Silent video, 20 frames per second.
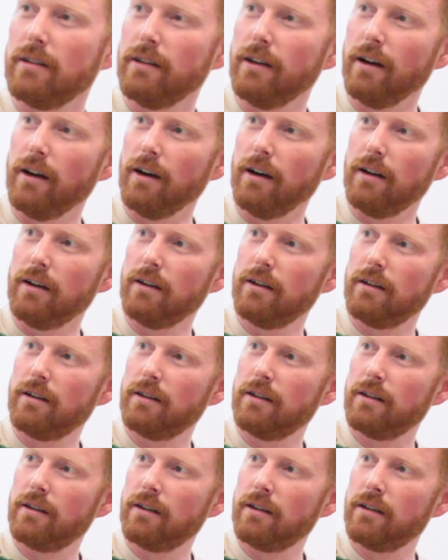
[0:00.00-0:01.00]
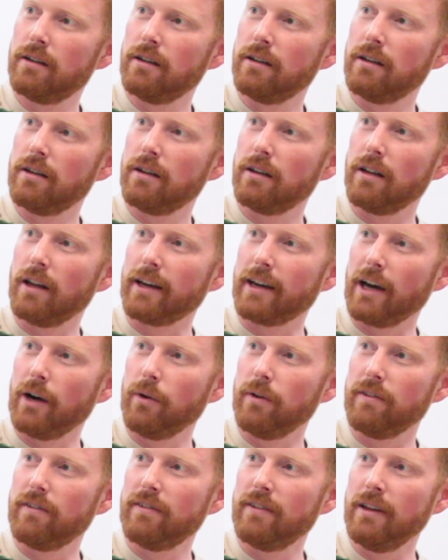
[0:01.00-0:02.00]
Yeah. Like I
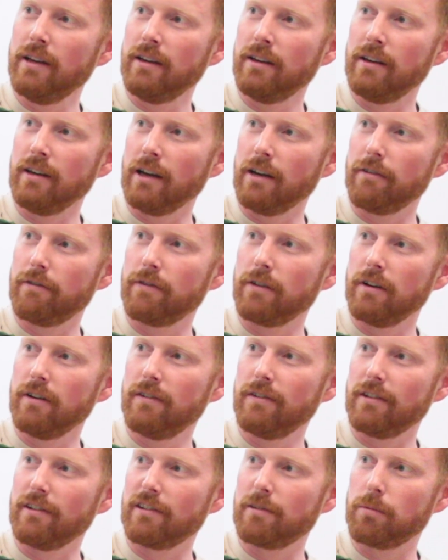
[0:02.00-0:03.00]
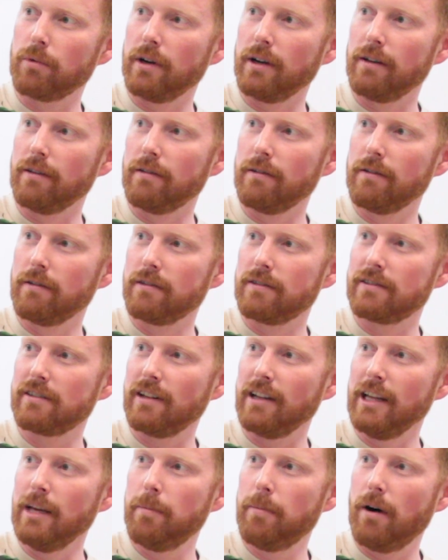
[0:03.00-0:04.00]
was thinking at first to spread
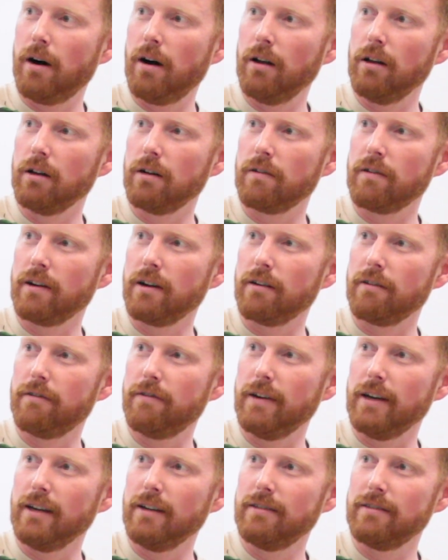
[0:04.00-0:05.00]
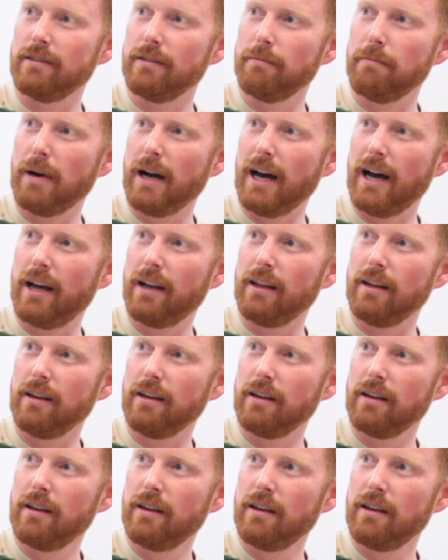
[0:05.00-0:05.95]
slip all over your face and body,